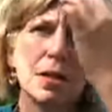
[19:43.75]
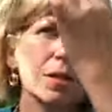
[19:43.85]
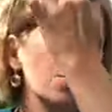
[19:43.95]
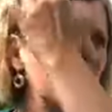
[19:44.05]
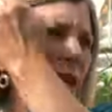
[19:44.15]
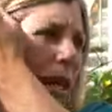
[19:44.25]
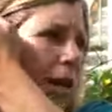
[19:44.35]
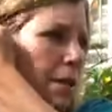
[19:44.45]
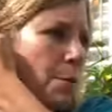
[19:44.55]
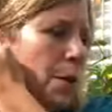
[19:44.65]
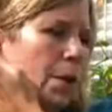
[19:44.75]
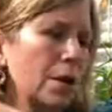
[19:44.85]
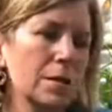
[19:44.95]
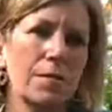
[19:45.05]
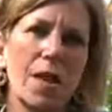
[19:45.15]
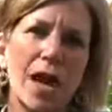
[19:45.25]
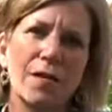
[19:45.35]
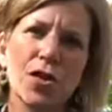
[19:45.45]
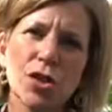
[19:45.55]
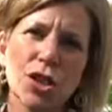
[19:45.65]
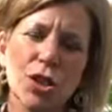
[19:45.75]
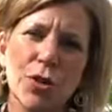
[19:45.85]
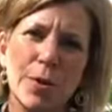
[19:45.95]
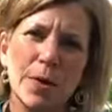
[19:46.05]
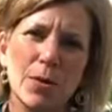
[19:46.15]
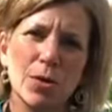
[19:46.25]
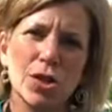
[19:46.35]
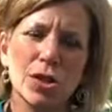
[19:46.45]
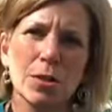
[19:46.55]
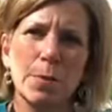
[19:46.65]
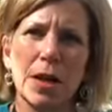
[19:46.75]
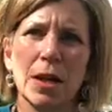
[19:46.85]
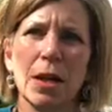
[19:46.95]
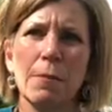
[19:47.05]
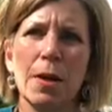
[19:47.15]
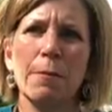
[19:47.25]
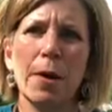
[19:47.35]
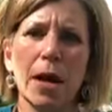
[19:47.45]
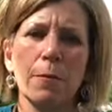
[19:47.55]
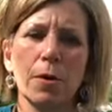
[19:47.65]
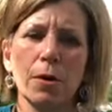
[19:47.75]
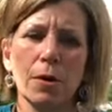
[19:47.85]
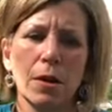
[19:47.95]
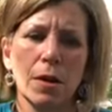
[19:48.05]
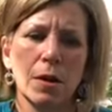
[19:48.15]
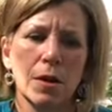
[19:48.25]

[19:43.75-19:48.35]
this weekend because of that first agreement, which is being impeccable